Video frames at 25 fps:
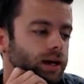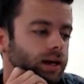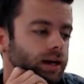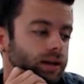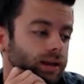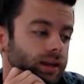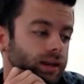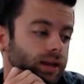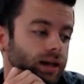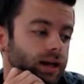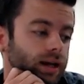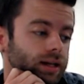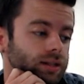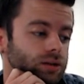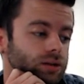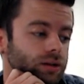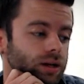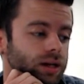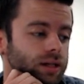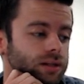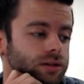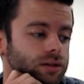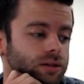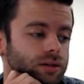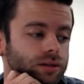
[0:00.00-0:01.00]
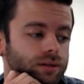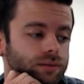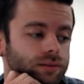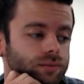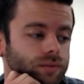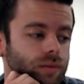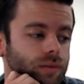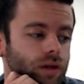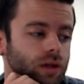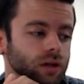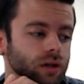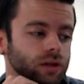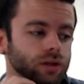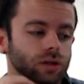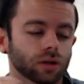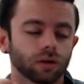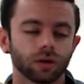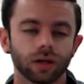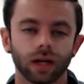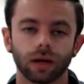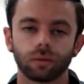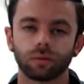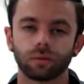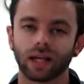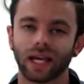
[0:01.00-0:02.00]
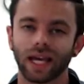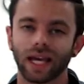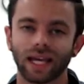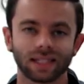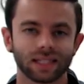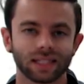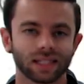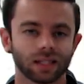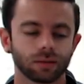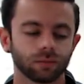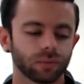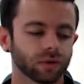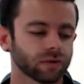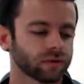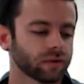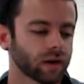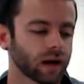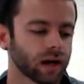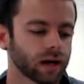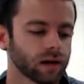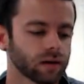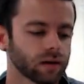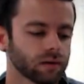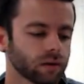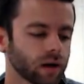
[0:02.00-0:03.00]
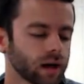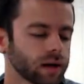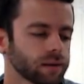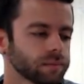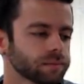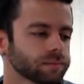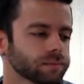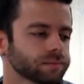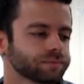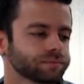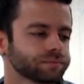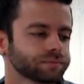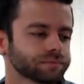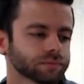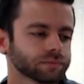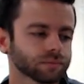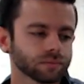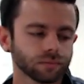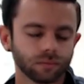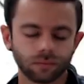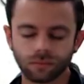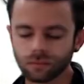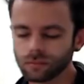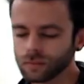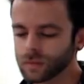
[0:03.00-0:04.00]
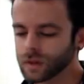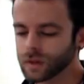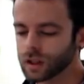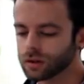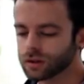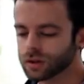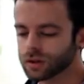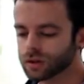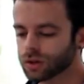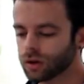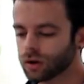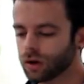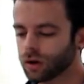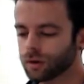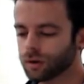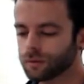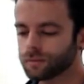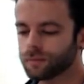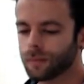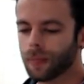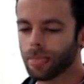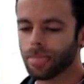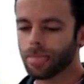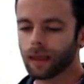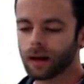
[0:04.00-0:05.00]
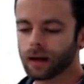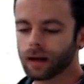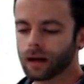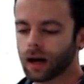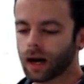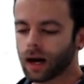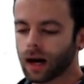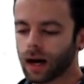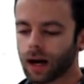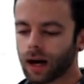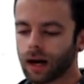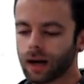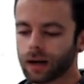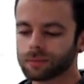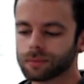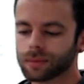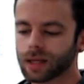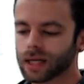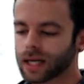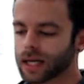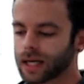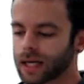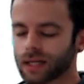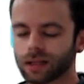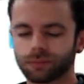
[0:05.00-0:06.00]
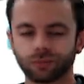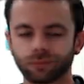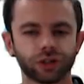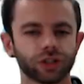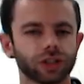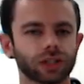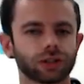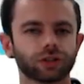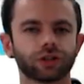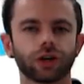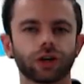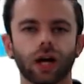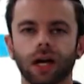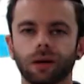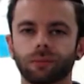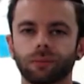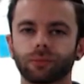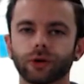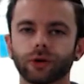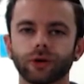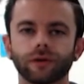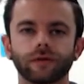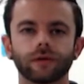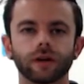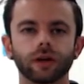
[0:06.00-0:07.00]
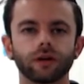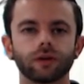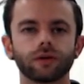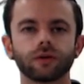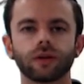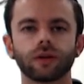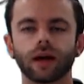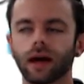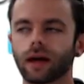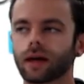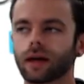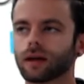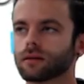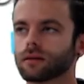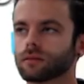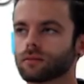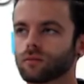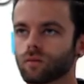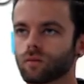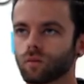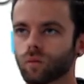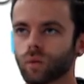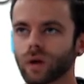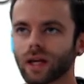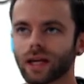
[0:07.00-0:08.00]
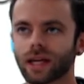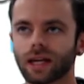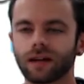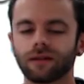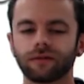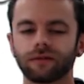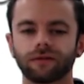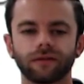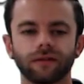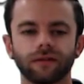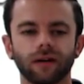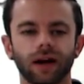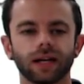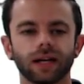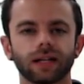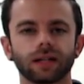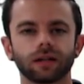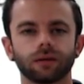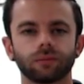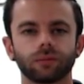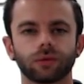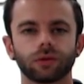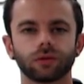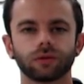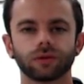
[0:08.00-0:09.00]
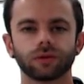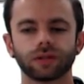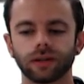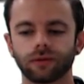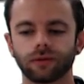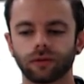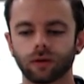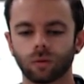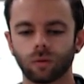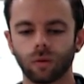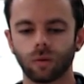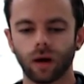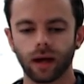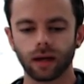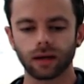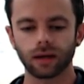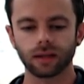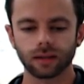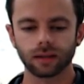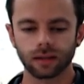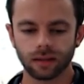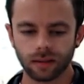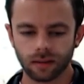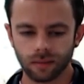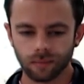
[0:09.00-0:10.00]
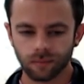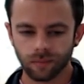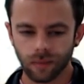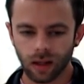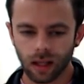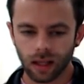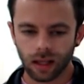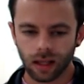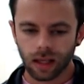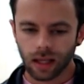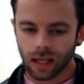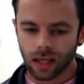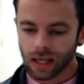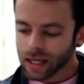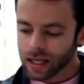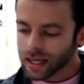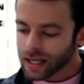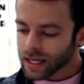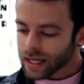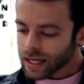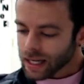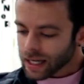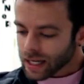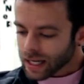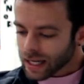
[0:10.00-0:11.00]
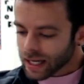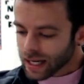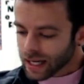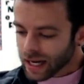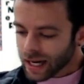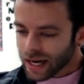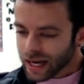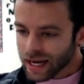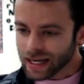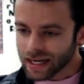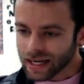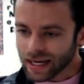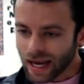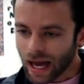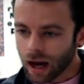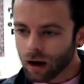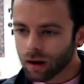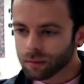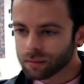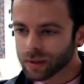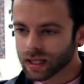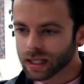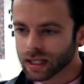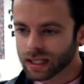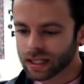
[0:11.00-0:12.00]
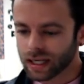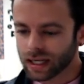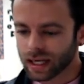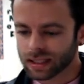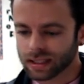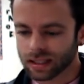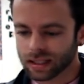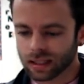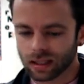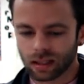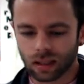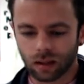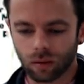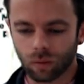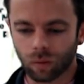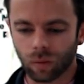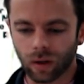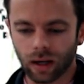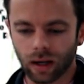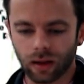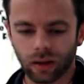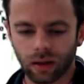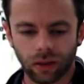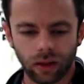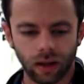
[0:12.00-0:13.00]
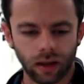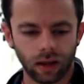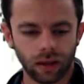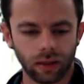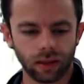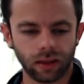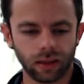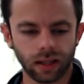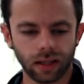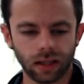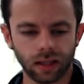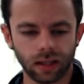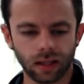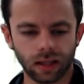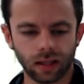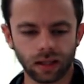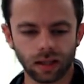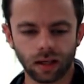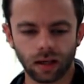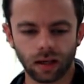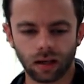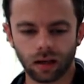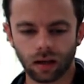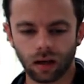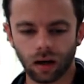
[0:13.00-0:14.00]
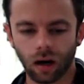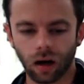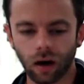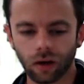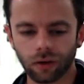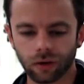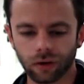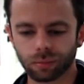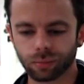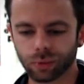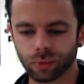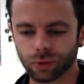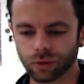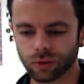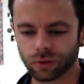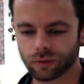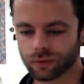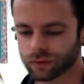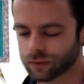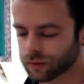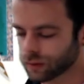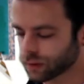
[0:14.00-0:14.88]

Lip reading: And that's our answer. So again, we can't simplify it, right? So again, I'm just trying to prove to you that we can find them through different ways. And now I'm going to connect it with the other proof.